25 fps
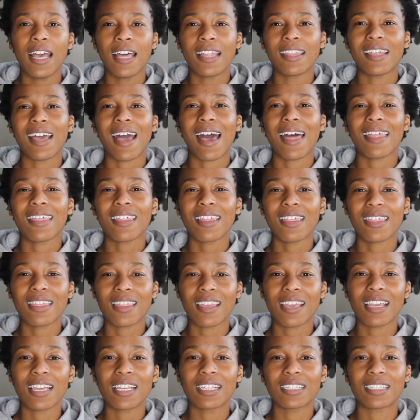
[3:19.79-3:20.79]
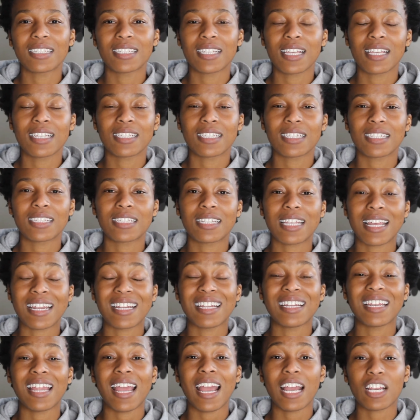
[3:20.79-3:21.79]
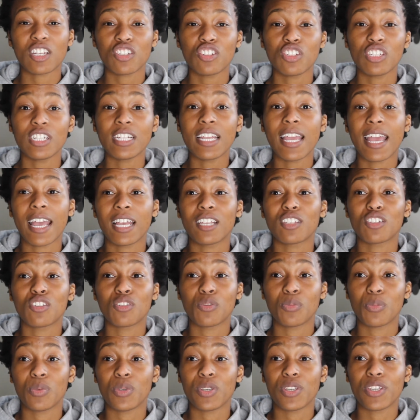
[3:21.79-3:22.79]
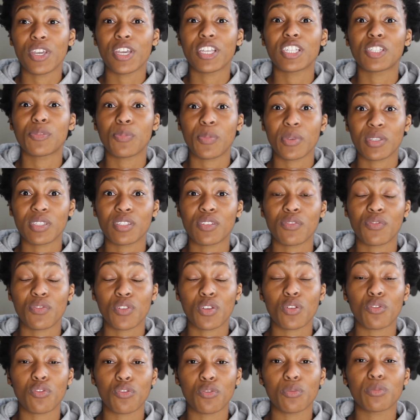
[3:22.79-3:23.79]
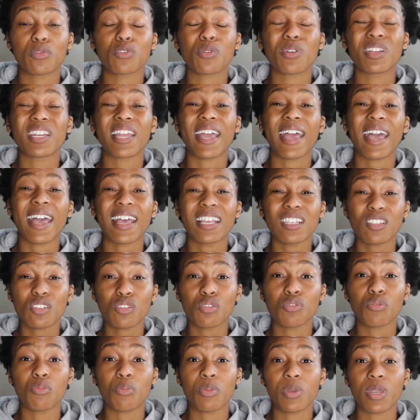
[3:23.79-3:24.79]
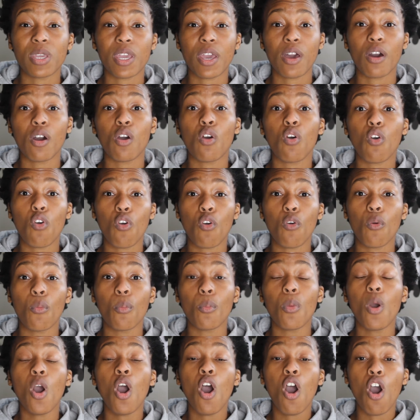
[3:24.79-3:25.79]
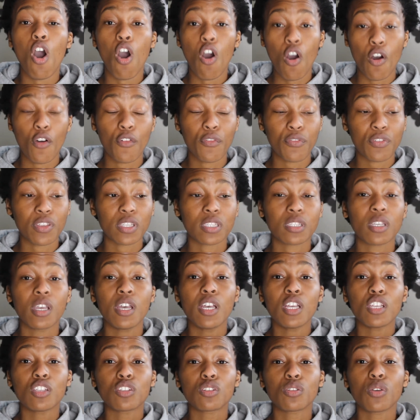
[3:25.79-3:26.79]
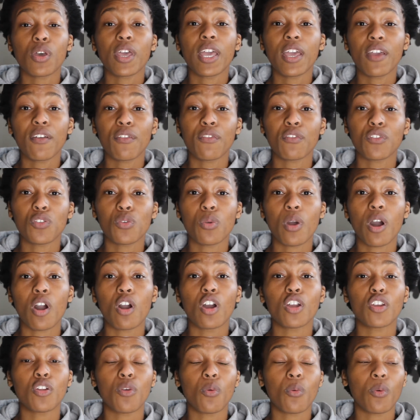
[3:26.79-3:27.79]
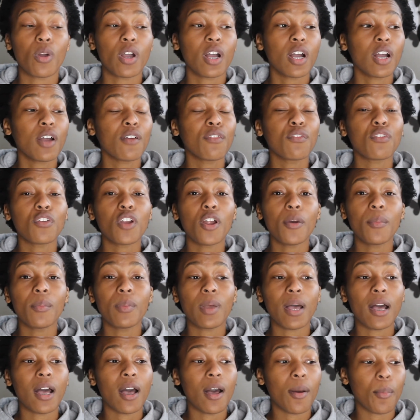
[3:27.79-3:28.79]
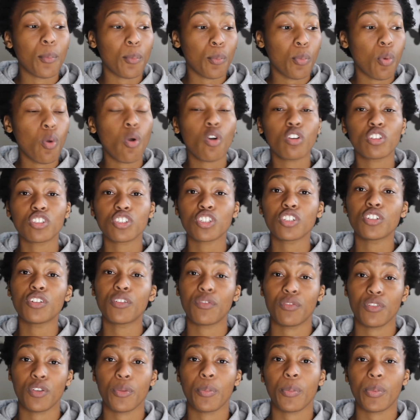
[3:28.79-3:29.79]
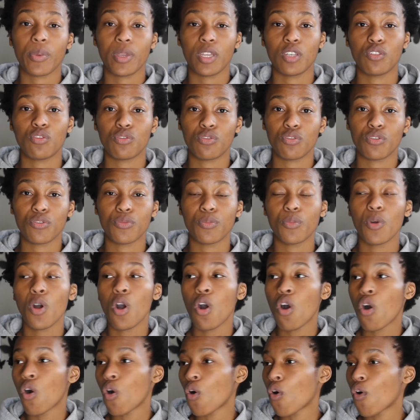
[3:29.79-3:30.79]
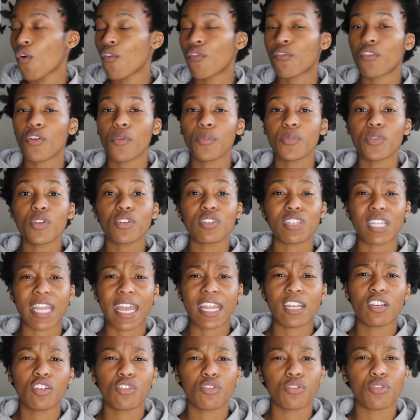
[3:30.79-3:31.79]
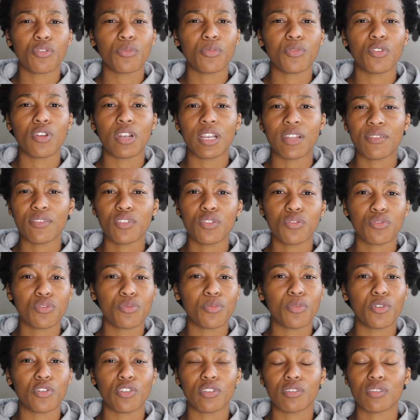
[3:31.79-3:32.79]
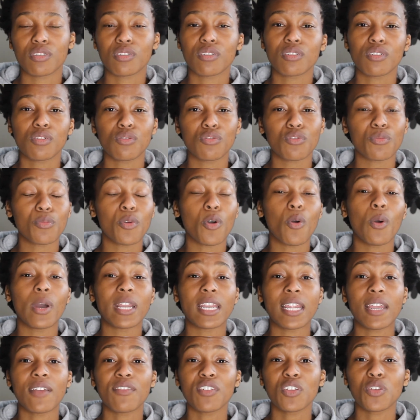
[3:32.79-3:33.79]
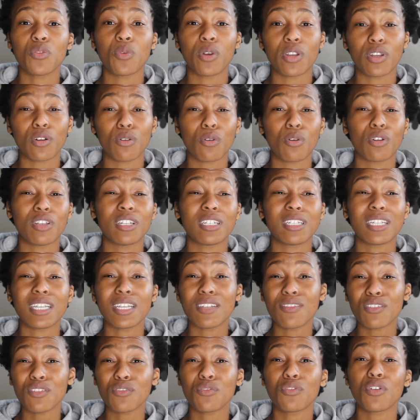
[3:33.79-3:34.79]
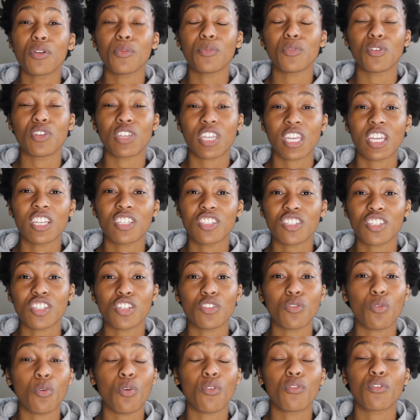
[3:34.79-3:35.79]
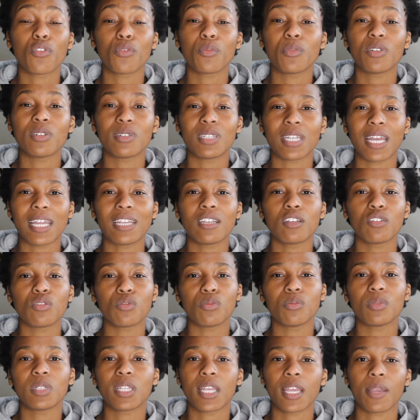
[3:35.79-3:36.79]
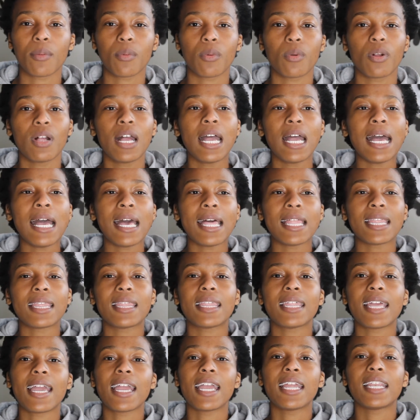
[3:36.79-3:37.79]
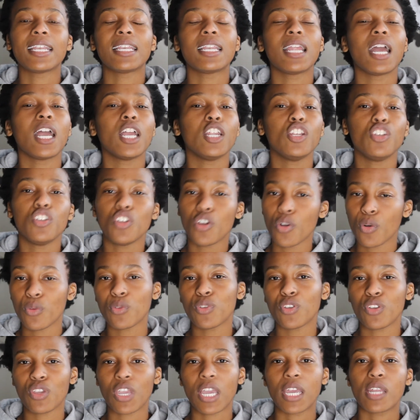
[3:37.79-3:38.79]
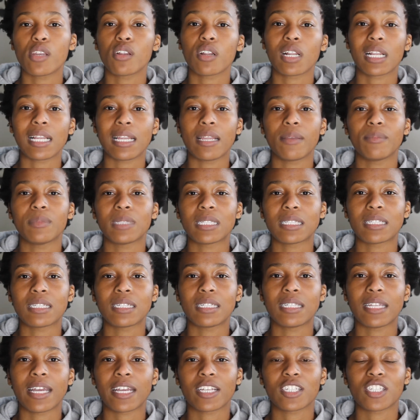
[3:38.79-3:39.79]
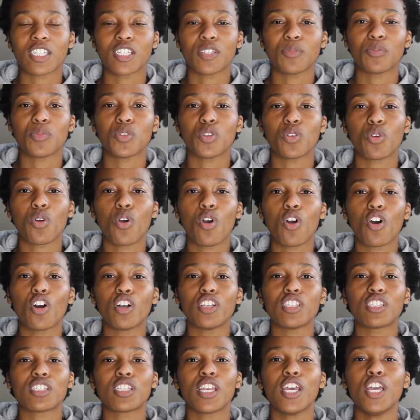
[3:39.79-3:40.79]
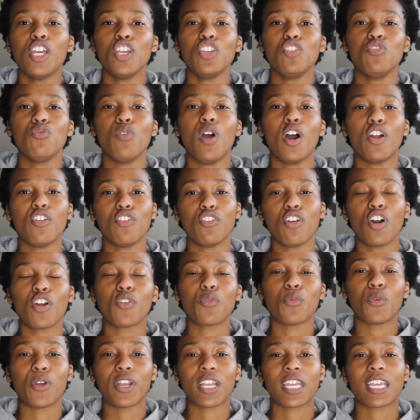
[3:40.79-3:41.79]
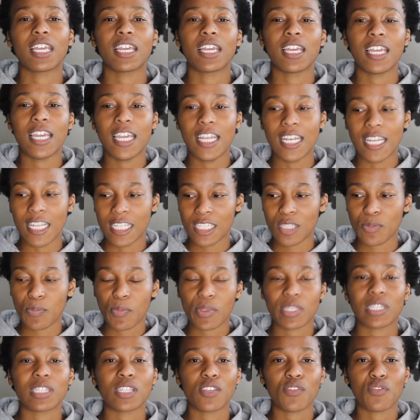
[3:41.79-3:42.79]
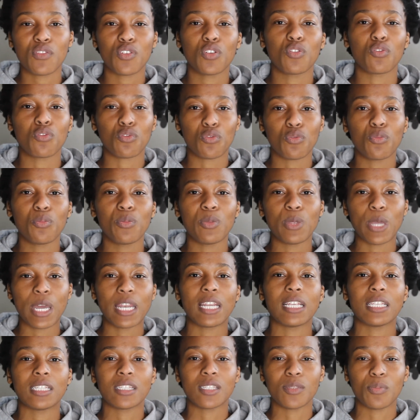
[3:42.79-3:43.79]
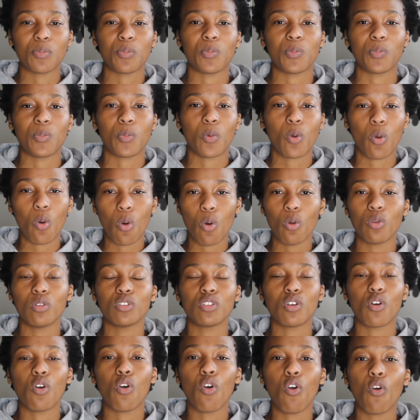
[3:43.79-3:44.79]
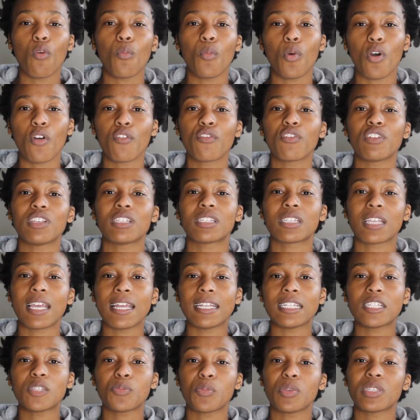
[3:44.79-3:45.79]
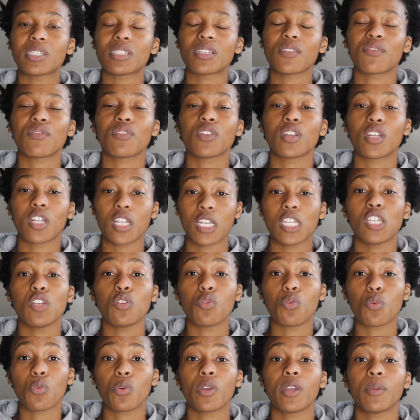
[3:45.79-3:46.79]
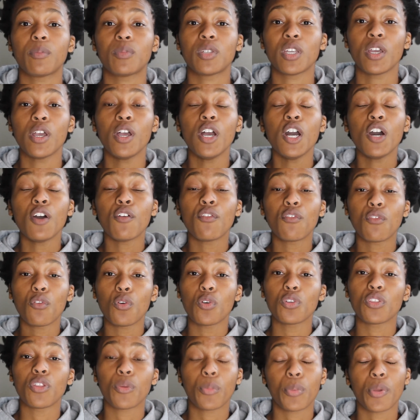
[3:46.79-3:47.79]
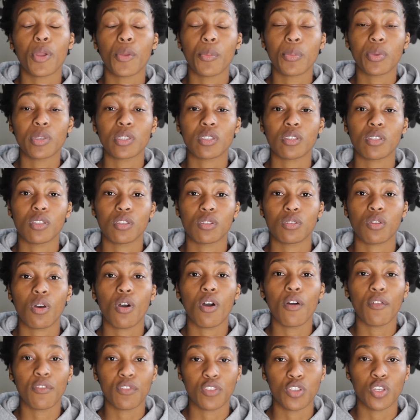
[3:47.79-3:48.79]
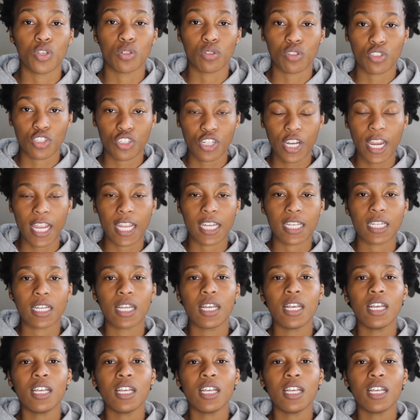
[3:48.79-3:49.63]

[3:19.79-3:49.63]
The other thing it says is that it actually has to be a specific room. So it has to be a home office. So if you are going to work from a portion of your bedroom, or from your dining room, your living room, or your sitting room, or whatever you want to call it, even from your kitchen or from your dining room table, then no, you cannot claim this deduction because you are not working in a specific room that is called a home office and specifically equipped for the purposes of your trade.